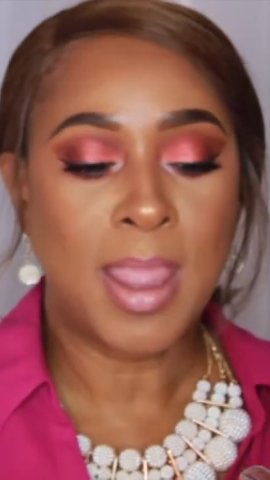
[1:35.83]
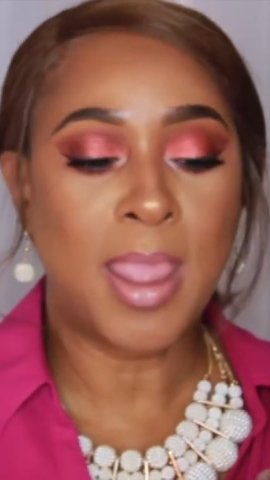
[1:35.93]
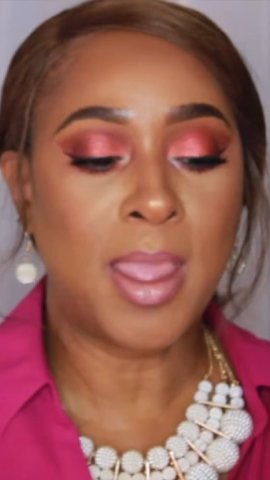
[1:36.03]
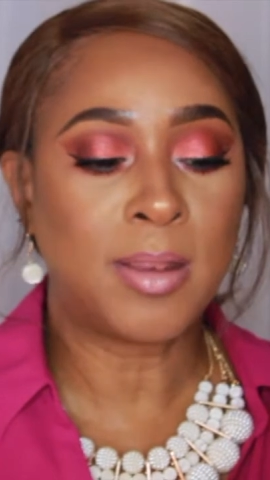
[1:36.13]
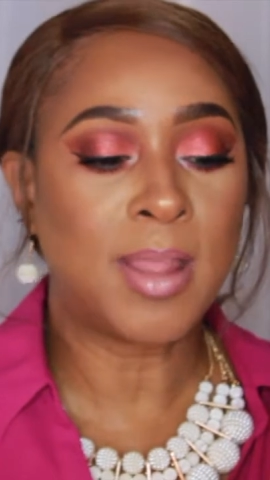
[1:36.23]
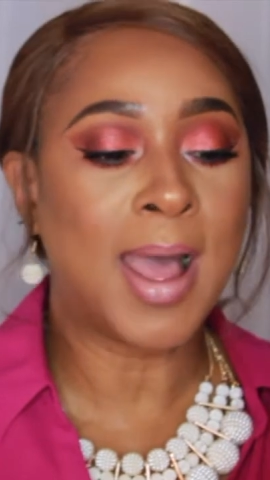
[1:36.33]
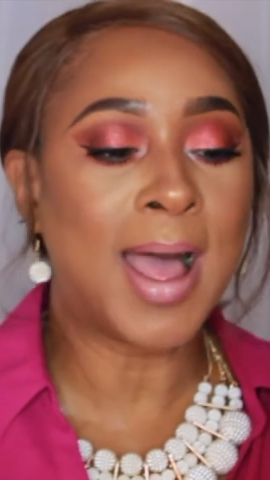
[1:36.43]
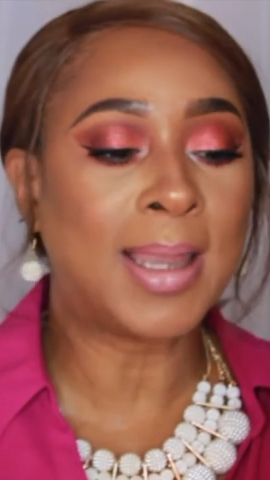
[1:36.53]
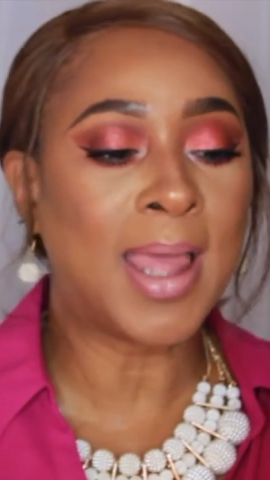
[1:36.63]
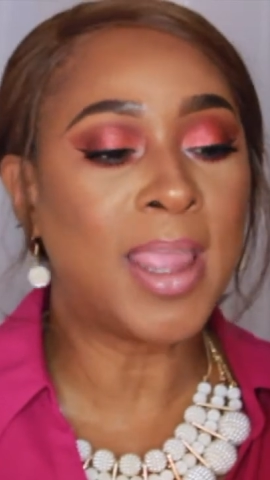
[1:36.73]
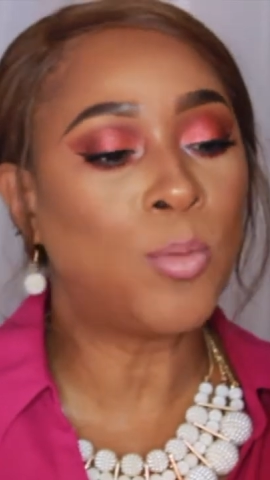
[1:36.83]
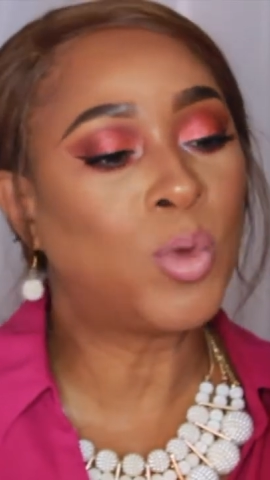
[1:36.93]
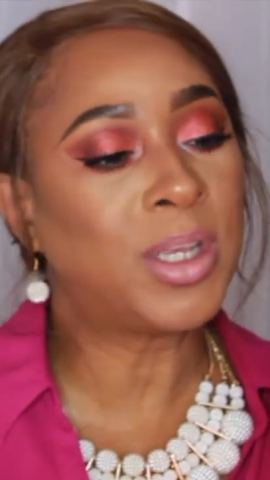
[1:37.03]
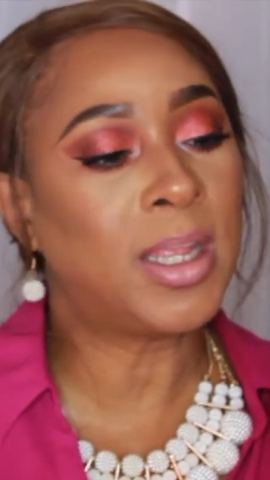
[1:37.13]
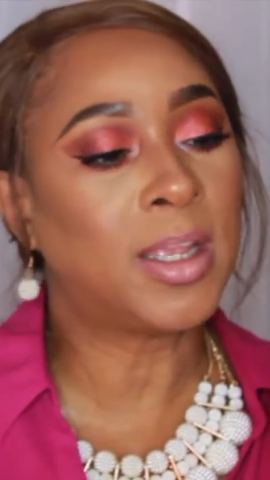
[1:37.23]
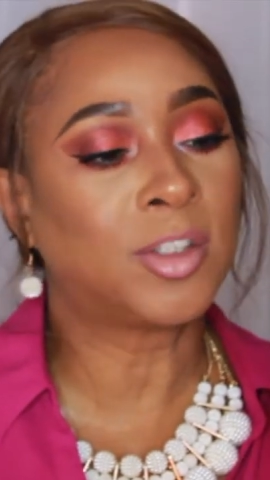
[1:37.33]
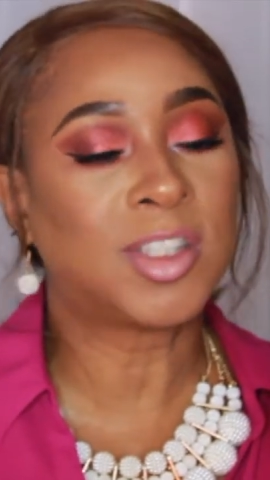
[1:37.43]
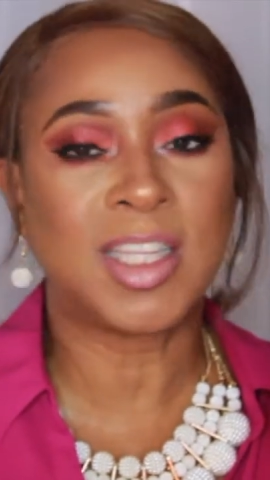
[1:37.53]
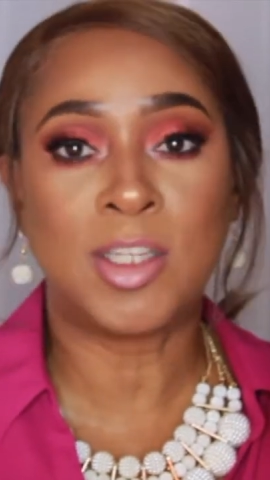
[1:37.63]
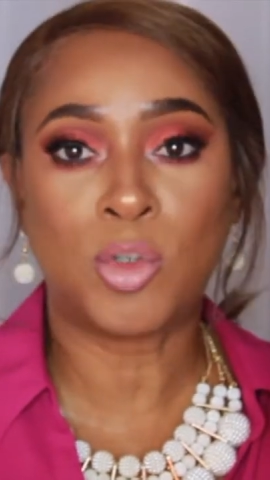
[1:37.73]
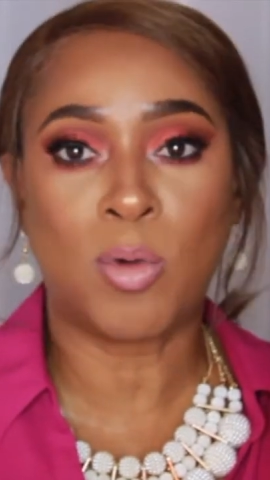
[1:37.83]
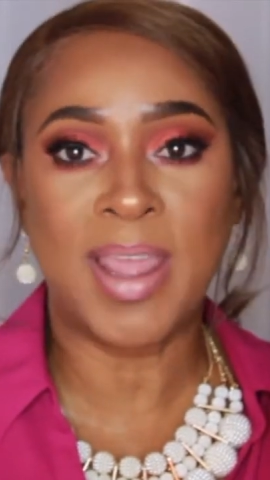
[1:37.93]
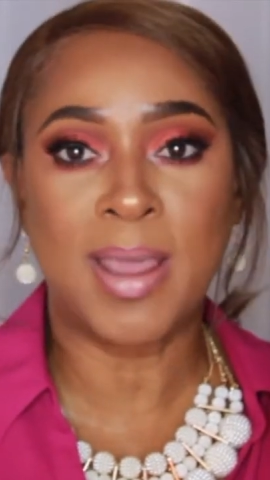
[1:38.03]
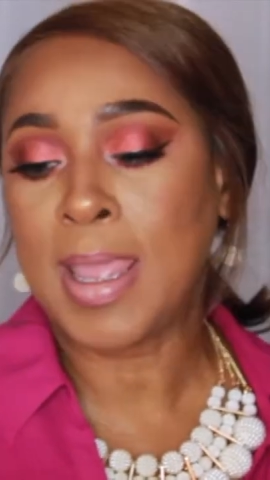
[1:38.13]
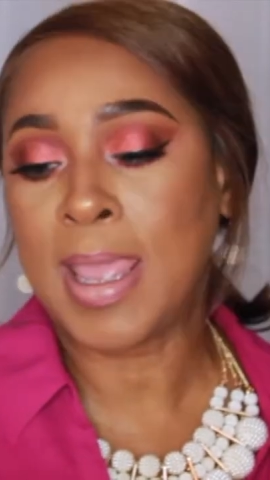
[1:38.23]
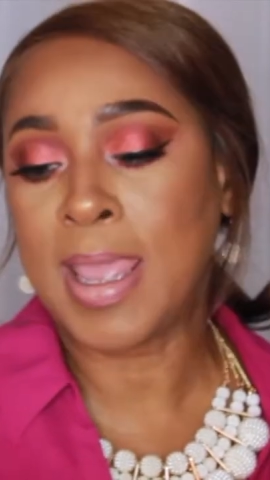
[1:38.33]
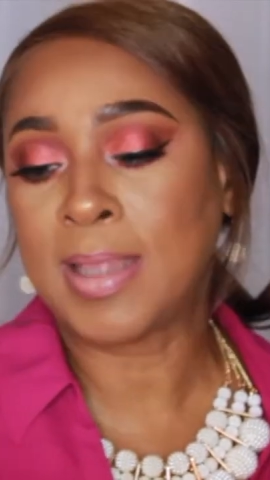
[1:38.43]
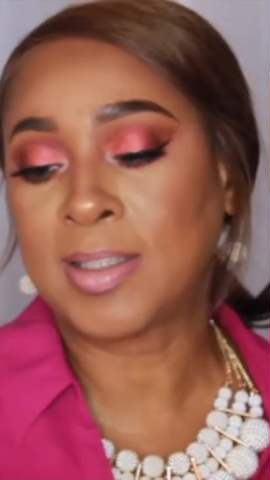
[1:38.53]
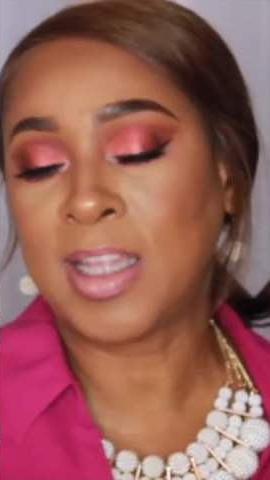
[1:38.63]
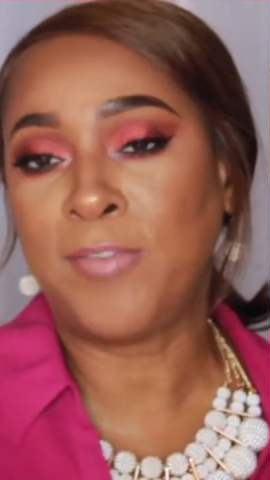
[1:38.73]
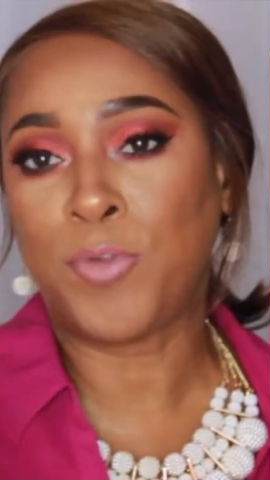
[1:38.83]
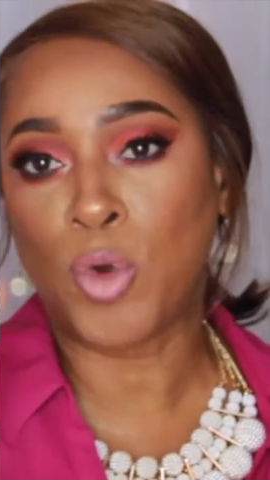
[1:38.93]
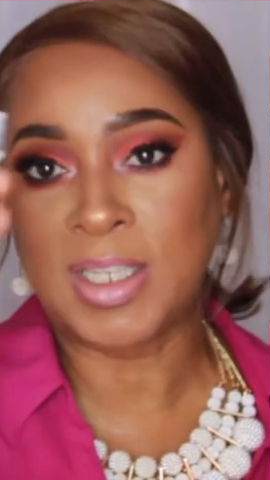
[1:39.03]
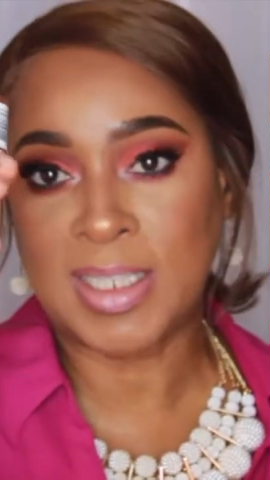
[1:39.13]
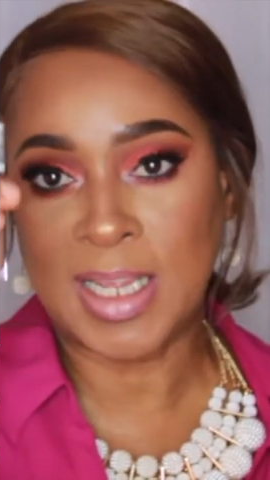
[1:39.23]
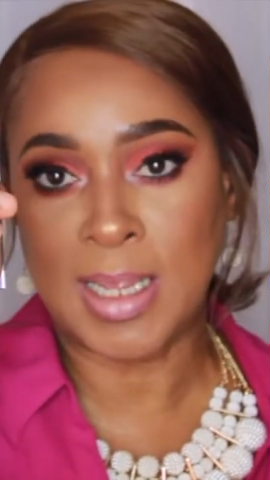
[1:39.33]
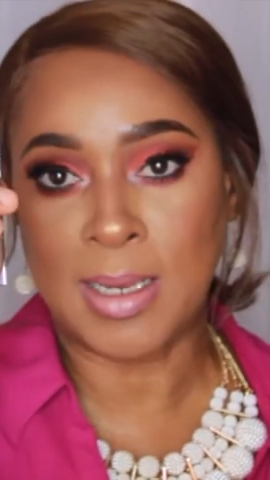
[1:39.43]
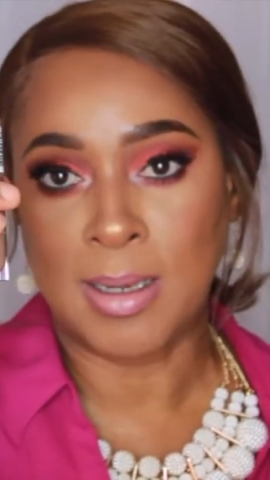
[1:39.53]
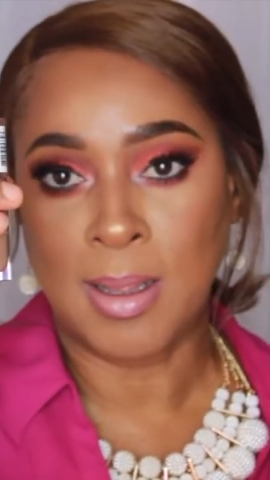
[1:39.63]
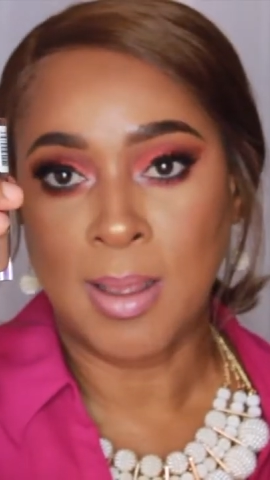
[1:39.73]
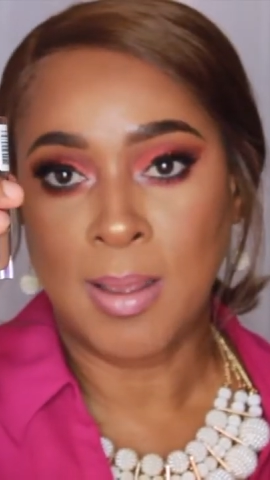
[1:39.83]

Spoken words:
and the highlight one is C12 and C14